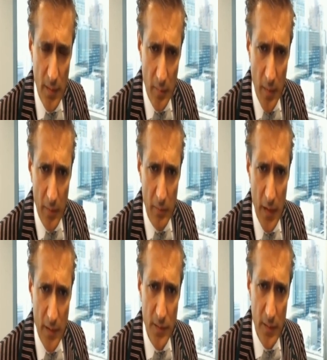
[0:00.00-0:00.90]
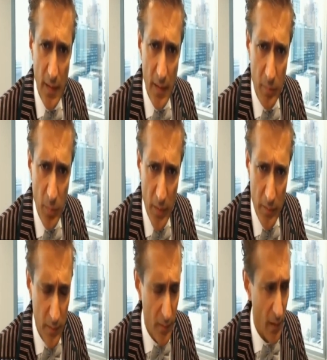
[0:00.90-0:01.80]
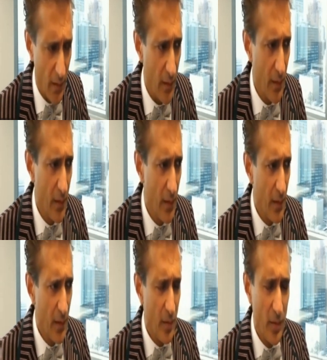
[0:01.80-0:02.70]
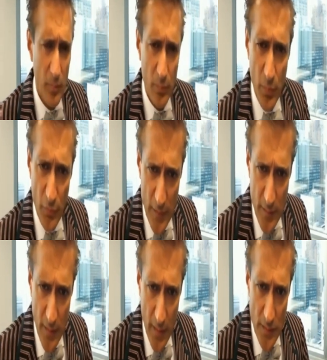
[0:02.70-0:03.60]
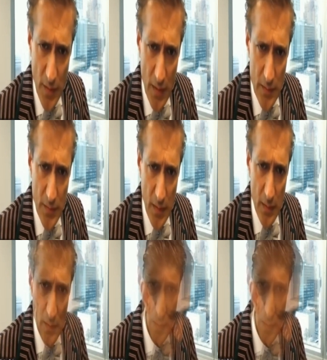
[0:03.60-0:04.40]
and my advisor at that point was Professor Dennis Shasha.